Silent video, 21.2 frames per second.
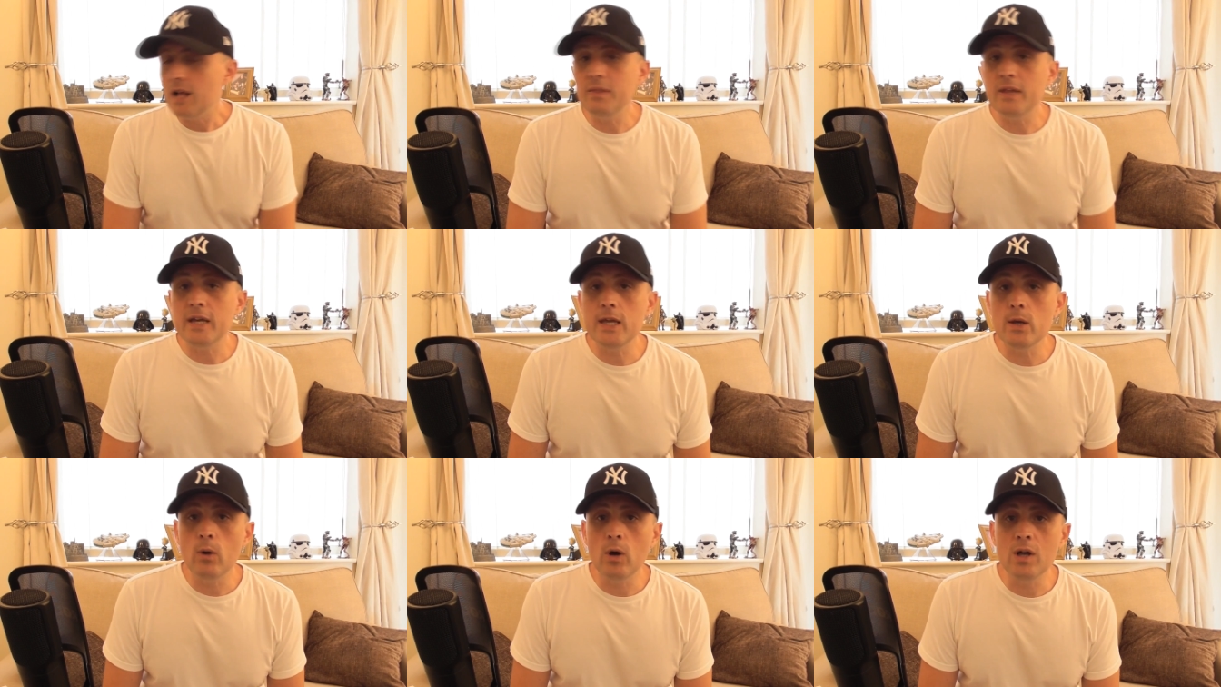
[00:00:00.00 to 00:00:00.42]

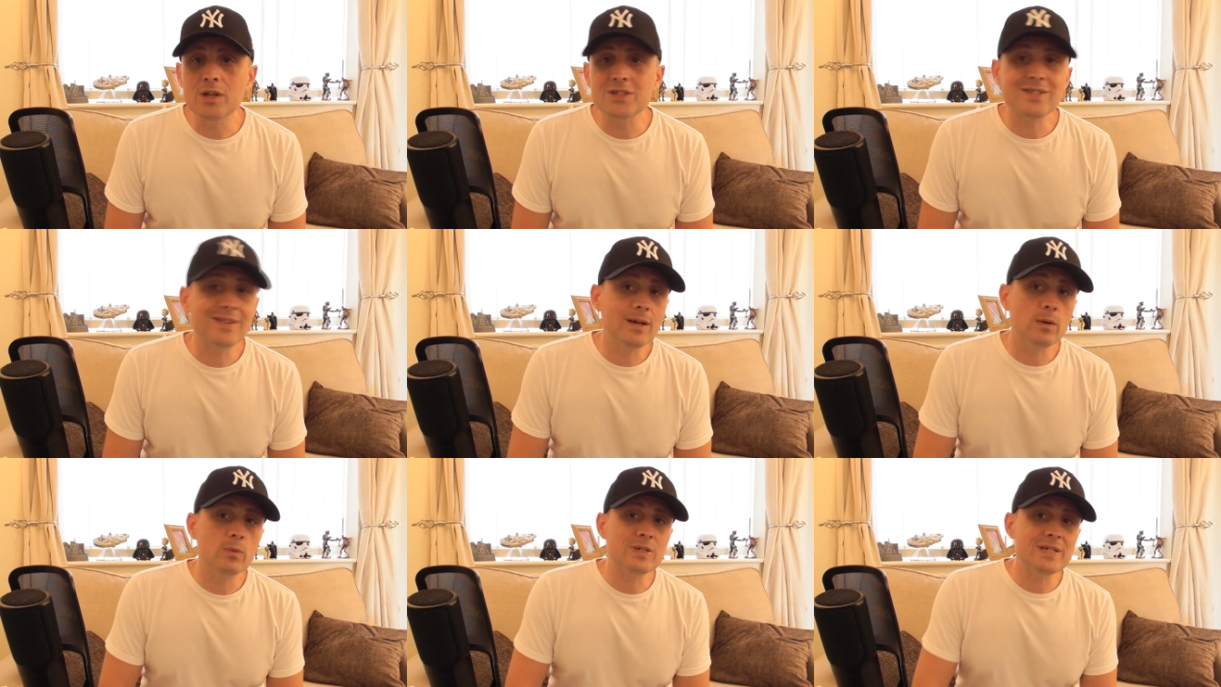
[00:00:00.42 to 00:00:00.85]
And there you
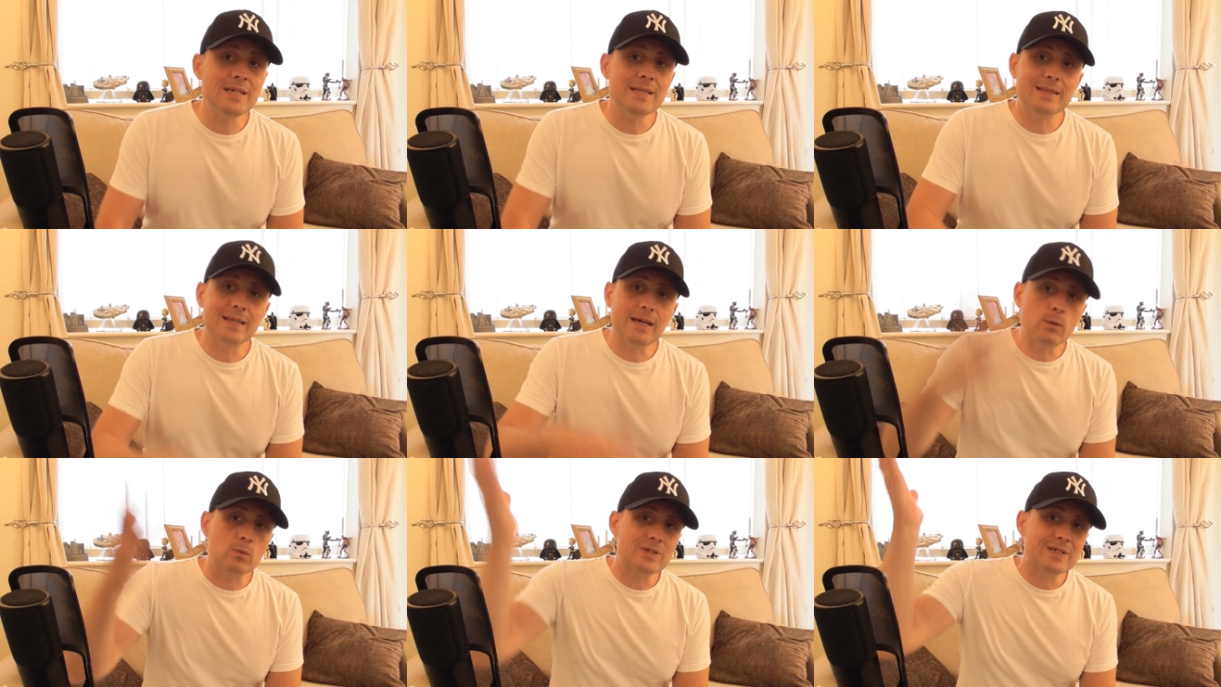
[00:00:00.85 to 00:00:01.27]
are. So that was
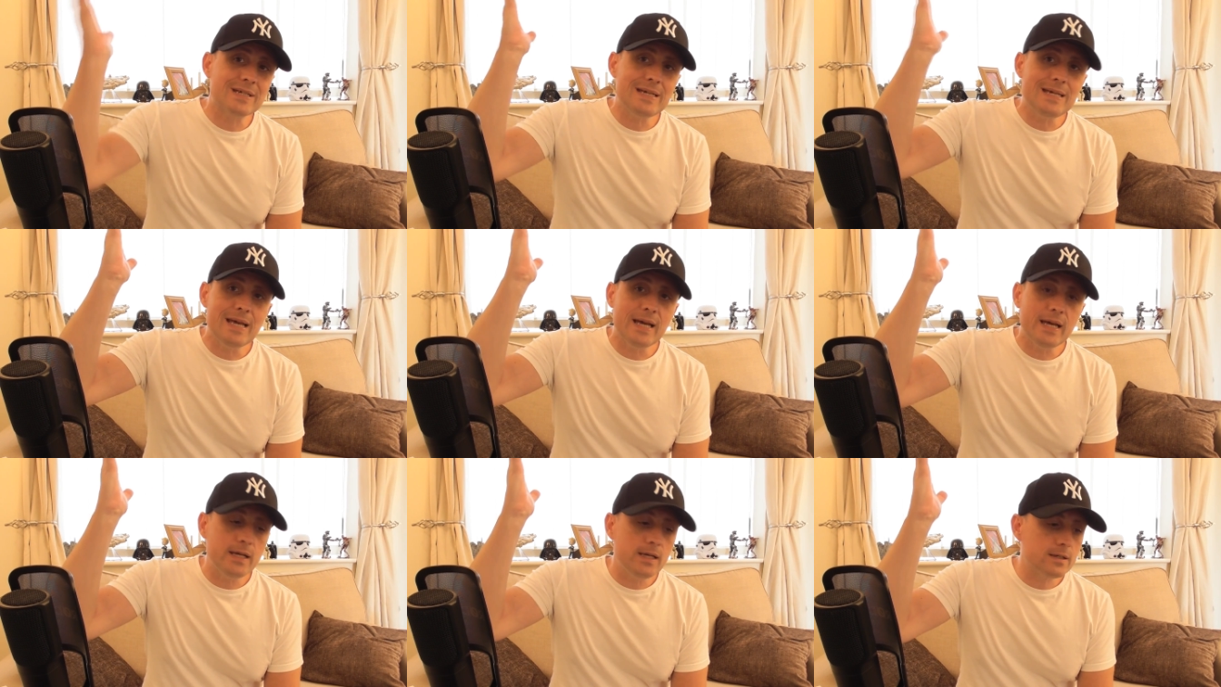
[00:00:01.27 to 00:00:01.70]
it. That
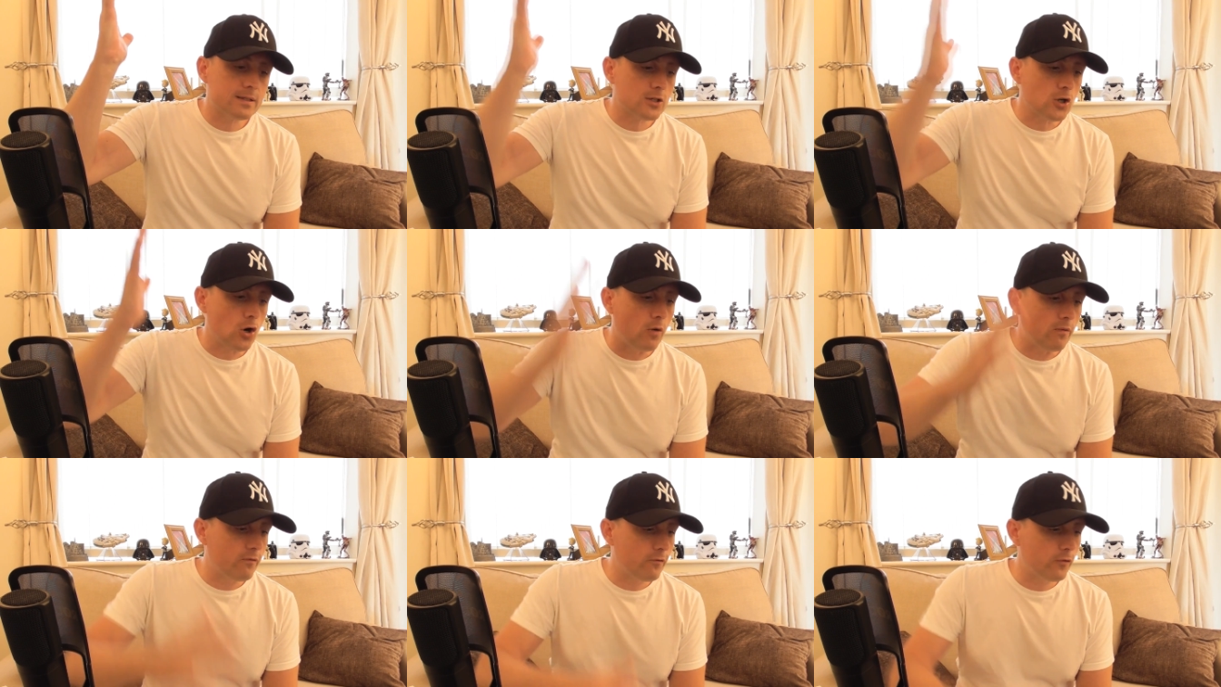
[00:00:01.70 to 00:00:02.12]
was
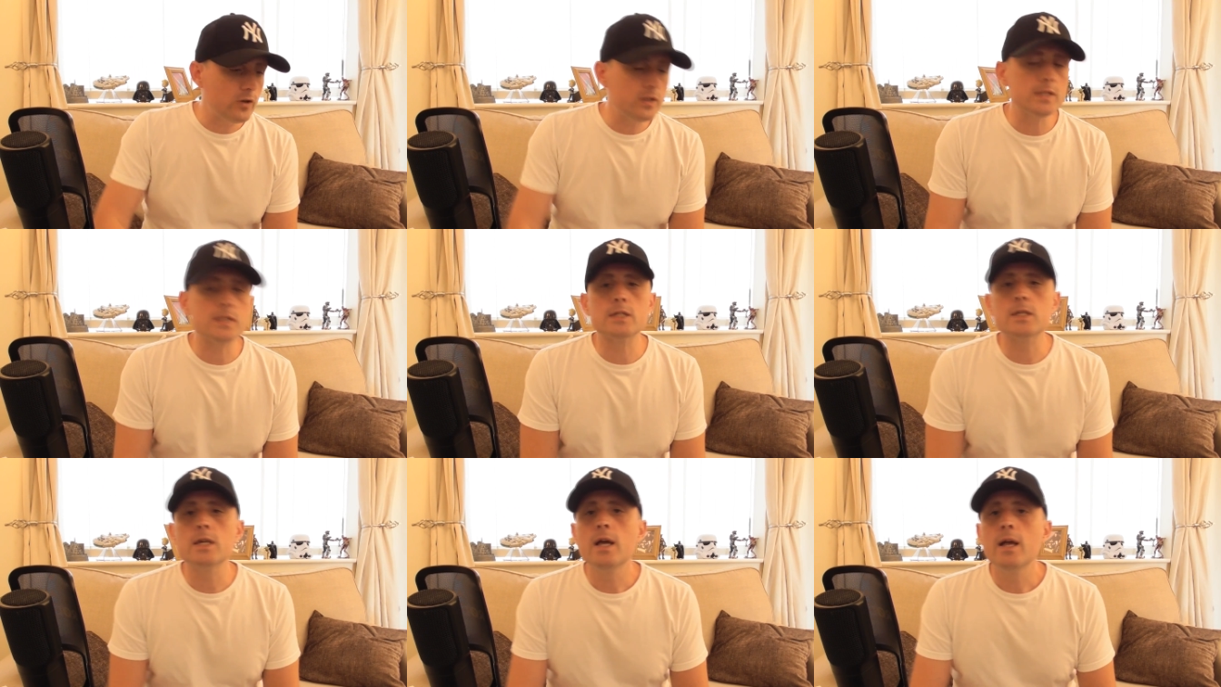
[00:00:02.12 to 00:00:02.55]
EA's
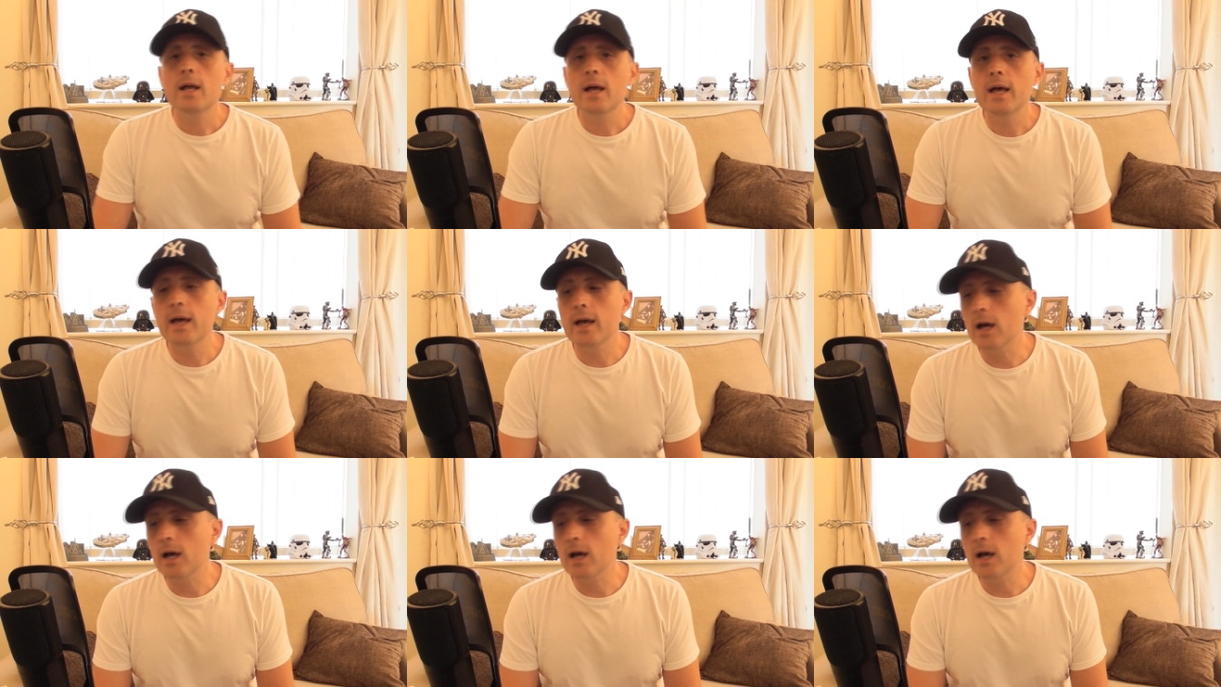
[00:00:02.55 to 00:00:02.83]
conference.